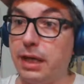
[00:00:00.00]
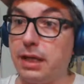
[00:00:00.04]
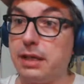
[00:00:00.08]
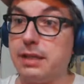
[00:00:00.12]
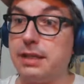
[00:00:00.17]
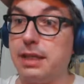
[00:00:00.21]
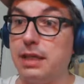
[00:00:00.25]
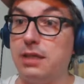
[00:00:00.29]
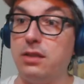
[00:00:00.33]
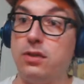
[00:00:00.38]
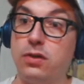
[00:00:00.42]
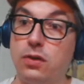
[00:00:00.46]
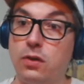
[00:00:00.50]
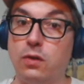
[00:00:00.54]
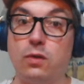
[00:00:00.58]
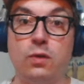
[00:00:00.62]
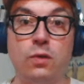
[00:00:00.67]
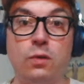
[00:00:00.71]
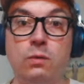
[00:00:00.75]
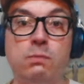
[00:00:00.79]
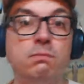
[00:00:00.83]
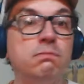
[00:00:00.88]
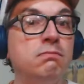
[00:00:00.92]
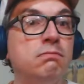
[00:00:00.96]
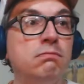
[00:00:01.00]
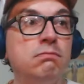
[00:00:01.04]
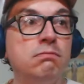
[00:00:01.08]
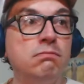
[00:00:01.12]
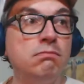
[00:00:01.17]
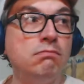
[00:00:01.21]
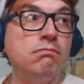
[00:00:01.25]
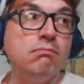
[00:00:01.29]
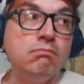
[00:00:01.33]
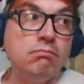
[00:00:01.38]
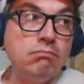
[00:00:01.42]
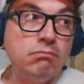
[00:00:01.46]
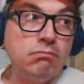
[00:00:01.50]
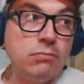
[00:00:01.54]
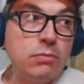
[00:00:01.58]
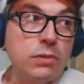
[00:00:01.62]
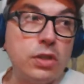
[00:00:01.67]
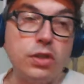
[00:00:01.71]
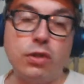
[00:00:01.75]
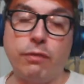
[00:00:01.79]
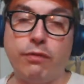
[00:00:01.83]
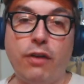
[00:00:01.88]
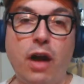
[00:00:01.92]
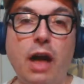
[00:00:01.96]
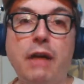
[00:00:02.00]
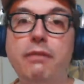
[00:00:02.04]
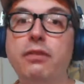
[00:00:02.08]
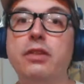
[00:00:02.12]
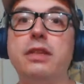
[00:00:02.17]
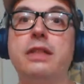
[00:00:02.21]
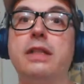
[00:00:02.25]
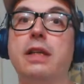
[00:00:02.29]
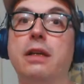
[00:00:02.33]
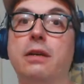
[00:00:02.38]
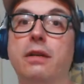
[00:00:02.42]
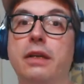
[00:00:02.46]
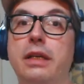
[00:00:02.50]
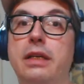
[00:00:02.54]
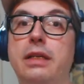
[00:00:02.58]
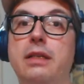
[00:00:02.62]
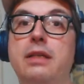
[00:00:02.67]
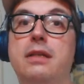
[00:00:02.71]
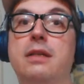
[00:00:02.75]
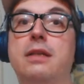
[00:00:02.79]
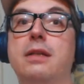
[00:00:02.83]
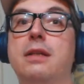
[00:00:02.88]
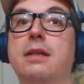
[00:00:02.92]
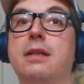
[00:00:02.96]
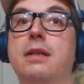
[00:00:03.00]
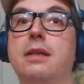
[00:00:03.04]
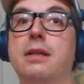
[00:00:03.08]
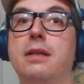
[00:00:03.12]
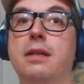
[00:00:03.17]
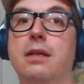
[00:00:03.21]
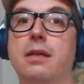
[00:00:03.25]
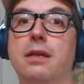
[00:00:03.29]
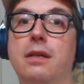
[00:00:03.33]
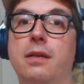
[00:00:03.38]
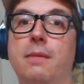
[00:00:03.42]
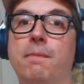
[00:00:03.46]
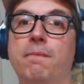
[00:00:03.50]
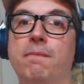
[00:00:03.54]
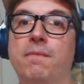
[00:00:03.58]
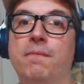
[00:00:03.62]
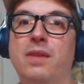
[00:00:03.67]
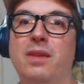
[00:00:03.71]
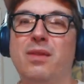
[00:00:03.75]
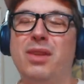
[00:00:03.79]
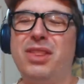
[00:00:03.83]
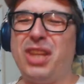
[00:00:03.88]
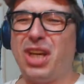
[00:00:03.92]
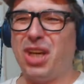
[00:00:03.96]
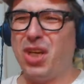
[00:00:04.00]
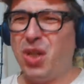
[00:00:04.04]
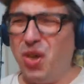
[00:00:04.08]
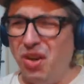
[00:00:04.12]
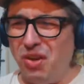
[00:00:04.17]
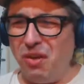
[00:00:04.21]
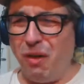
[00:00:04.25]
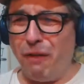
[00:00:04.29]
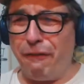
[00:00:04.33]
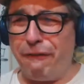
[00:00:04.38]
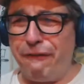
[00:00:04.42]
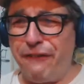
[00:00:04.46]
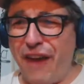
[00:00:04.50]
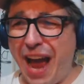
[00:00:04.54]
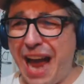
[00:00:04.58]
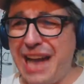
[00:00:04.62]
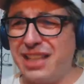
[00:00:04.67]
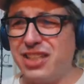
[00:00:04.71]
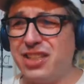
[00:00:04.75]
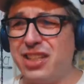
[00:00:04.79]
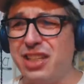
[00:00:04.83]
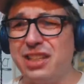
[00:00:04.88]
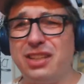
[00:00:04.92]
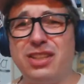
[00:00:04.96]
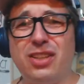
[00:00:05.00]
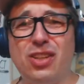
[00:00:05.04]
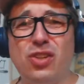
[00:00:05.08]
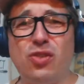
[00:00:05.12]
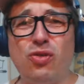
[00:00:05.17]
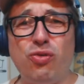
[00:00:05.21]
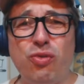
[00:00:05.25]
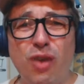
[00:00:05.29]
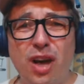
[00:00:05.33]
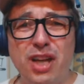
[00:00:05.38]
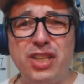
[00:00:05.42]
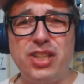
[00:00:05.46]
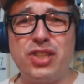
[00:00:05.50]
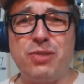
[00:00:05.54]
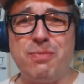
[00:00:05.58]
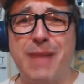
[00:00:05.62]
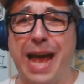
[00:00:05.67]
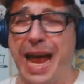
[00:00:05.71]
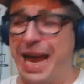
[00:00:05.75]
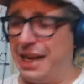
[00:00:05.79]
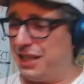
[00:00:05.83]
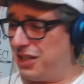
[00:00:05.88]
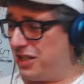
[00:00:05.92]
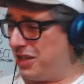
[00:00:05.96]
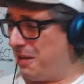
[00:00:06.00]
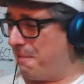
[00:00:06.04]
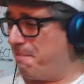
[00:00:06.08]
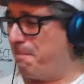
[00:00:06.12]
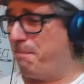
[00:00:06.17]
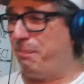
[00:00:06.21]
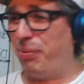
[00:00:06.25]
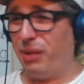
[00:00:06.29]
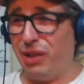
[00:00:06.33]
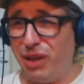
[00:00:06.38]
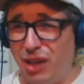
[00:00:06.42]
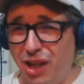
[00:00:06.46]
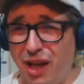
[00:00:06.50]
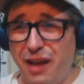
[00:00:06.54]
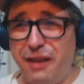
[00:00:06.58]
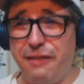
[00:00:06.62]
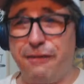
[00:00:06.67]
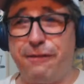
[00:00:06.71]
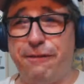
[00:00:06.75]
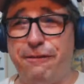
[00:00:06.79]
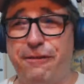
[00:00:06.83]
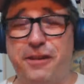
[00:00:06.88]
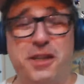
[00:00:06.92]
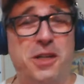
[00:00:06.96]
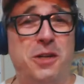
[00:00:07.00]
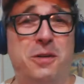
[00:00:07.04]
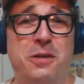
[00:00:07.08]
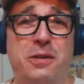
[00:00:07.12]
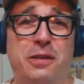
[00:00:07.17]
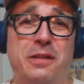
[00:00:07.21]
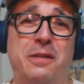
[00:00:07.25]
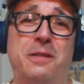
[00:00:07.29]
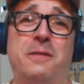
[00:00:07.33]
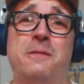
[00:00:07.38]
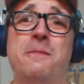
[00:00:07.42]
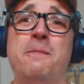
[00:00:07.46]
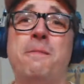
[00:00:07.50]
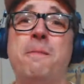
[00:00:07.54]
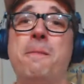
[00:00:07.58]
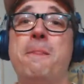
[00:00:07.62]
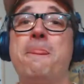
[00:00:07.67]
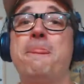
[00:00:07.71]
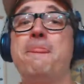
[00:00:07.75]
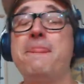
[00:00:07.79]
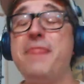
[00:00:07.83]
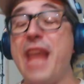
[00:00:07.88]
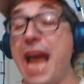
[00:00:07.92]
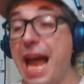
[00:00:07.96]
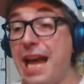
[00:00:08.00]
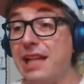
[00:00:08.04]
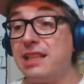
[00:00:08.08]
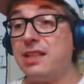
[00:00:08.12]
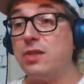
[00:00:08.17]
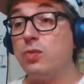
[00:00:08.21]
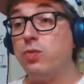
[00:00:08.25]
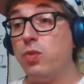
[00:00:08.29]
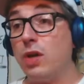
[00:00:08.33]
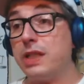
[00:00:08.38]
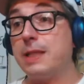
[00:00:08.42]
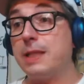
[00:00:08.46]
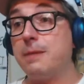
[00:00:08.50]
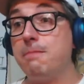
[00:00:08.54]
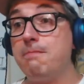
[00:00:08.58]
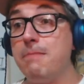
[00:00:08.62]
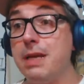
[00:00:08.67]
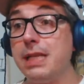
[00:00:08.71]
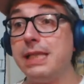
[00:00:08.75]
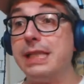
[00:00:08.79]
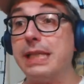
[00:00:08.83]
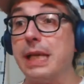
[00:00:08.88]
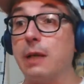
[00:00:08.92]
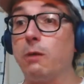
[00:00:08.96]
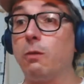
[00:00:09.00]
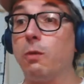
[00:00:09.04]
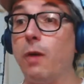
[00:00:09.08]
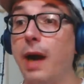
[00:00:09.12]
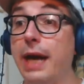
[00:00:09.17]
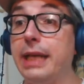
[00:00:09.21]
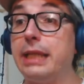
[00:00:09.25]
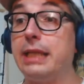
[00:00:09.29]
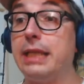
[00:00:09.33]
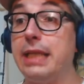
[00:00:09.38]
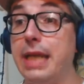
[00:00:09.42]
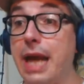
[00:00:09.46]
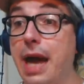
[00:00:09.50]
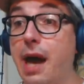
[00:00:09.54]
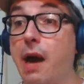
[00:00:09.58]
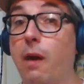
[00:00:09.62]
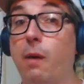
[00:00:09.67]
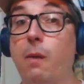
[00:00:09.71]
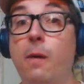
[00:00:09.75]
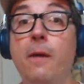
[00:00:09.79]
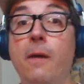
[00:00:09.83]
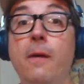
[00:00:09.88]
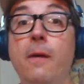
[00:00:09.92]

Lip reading: us into Survivor Series with a good old-fashioned grudge match, a blood feud. That's what's missing right now